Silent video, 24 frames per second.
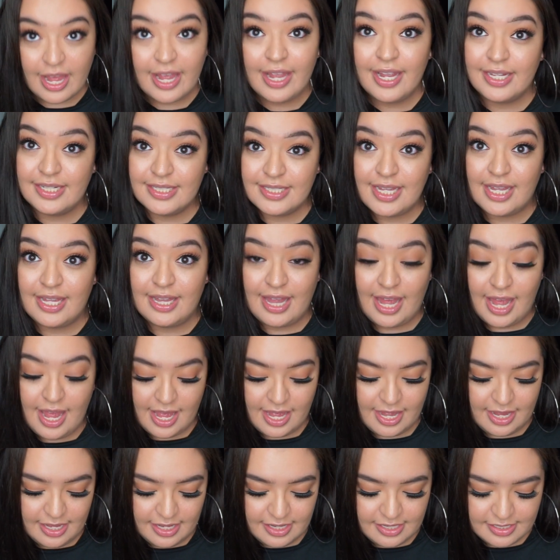I can say
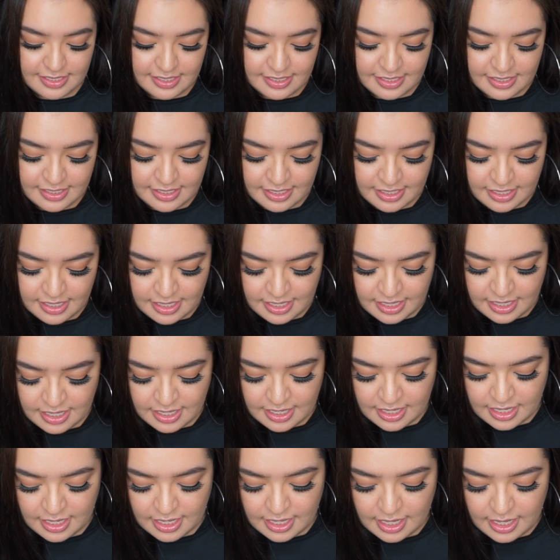that.
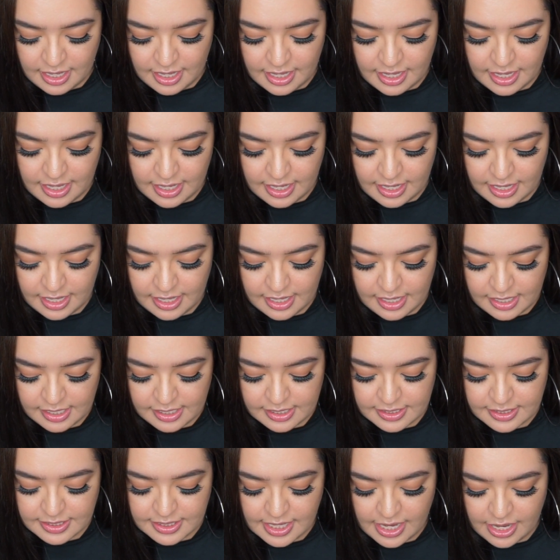
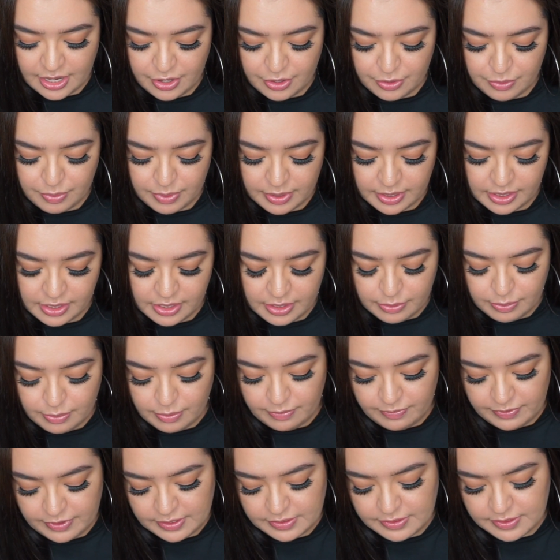And I heard really good
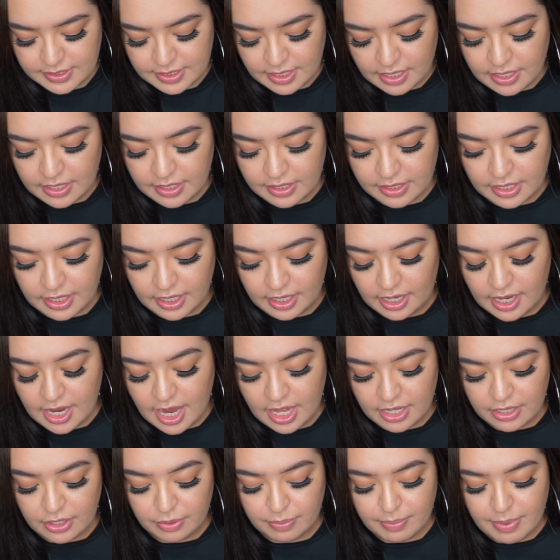reviews on the
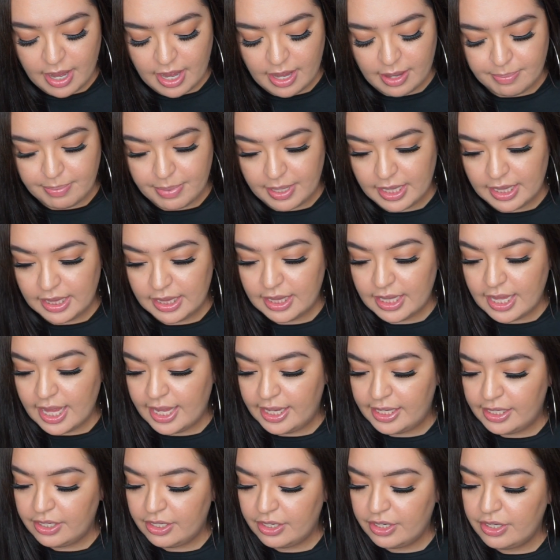ColourPop
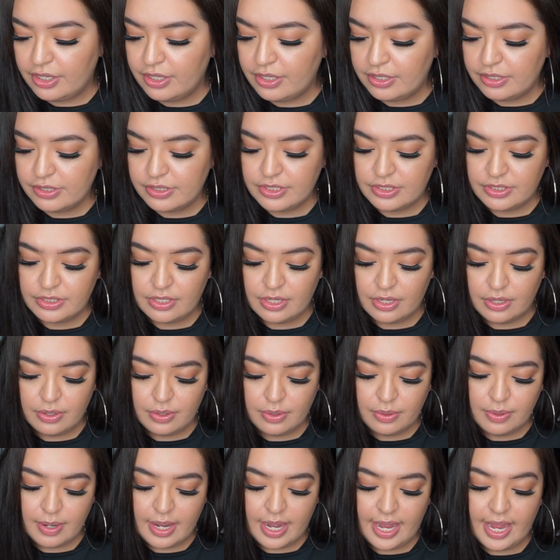liner. So
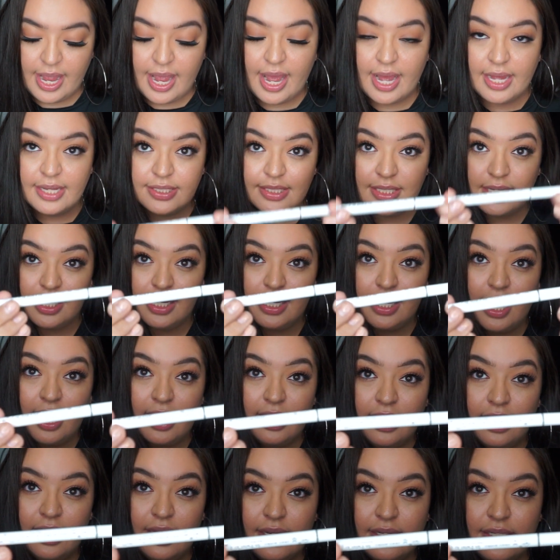I had to get
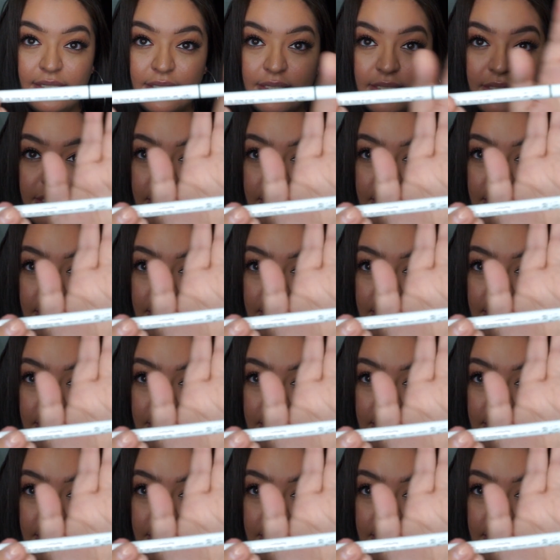it.